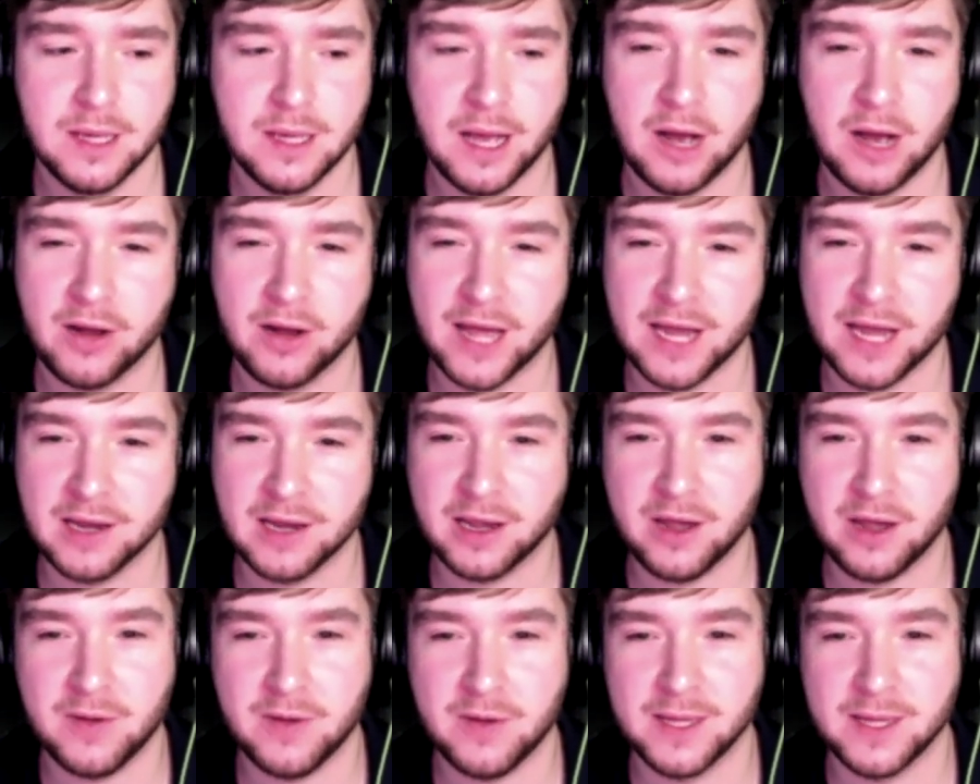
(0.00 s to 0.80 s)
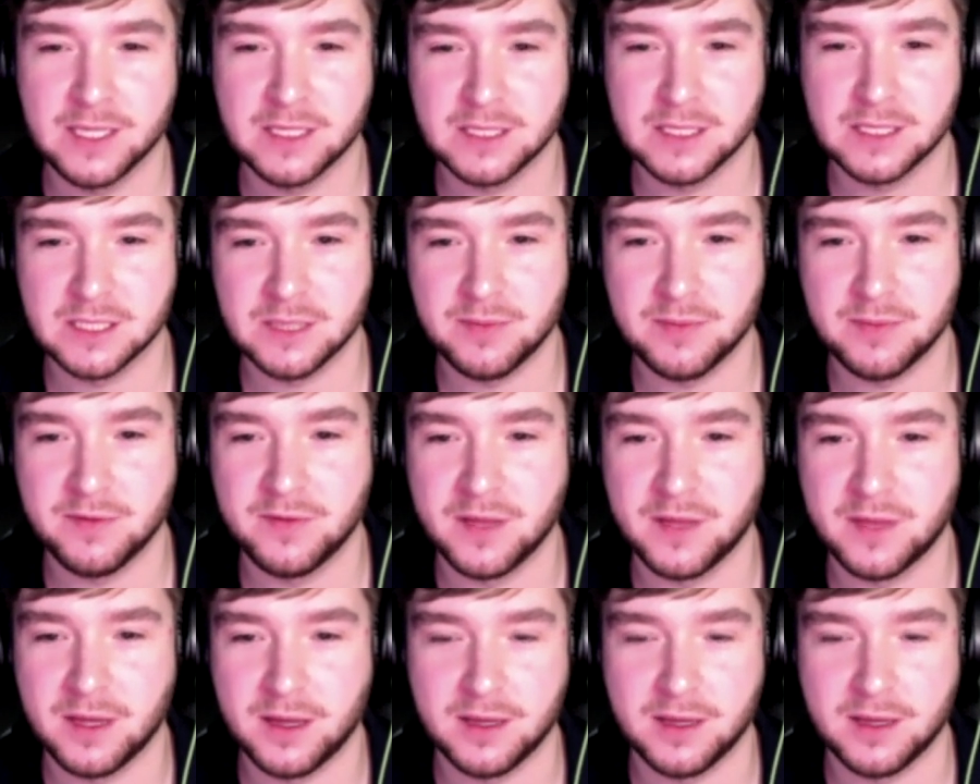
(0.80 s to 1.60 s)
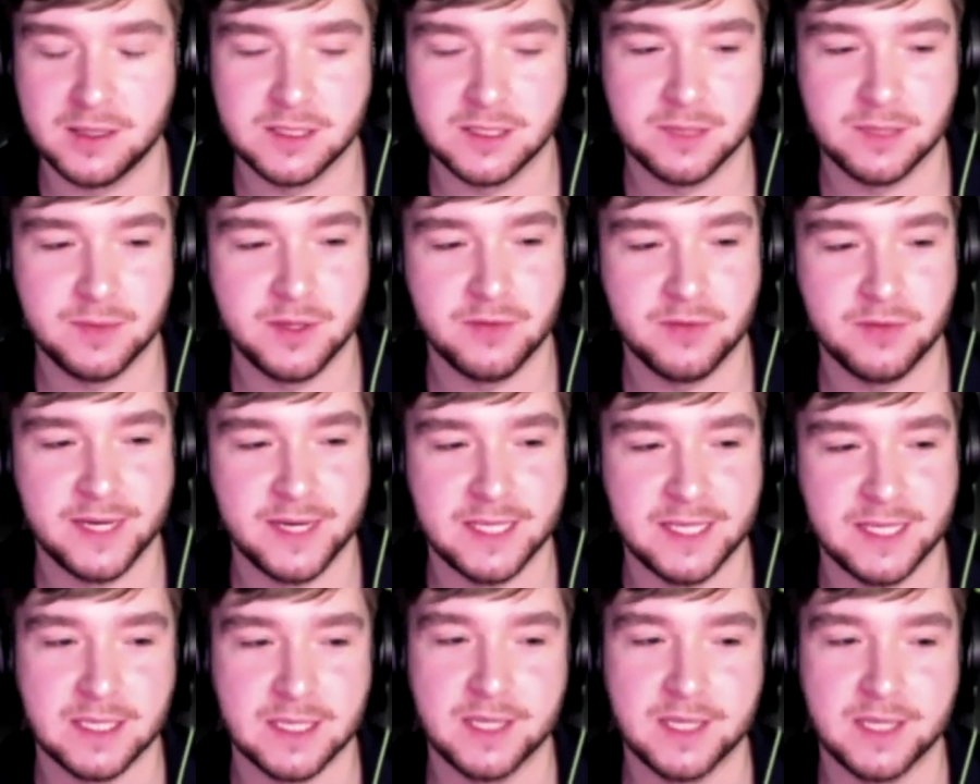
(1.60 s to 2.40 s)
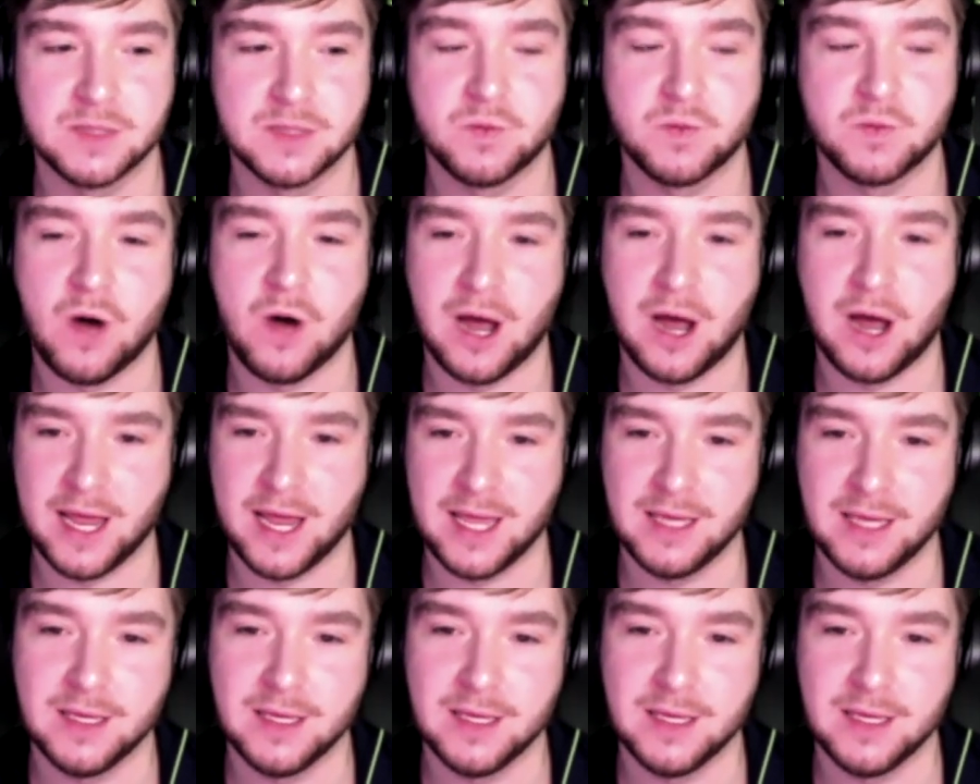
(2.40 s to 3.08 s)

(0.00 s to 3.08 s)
I'll kind of go into some of the reasons why